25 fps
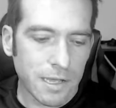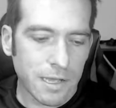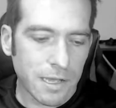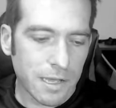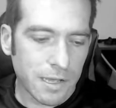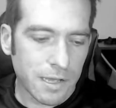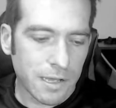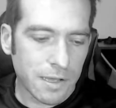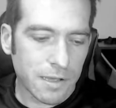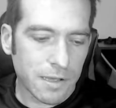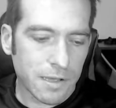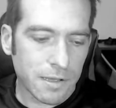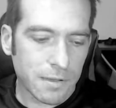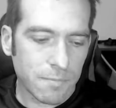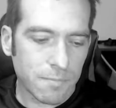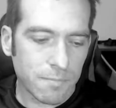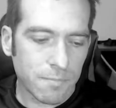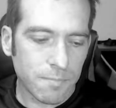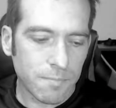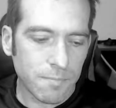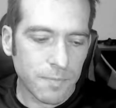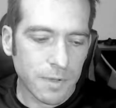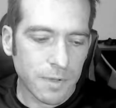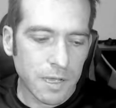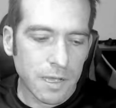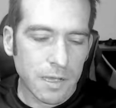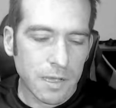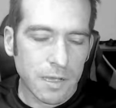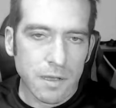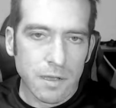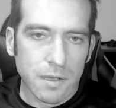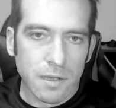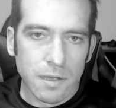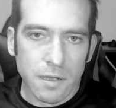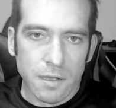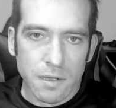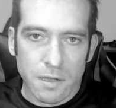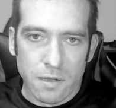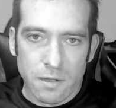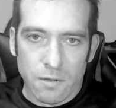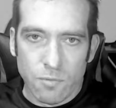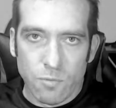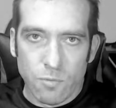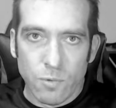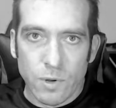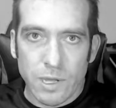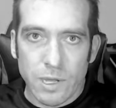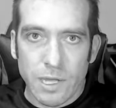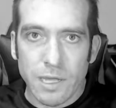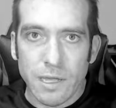Um,
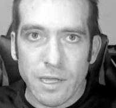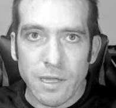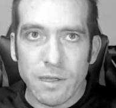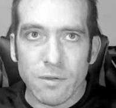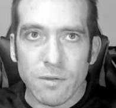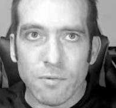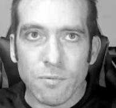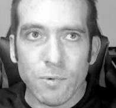we're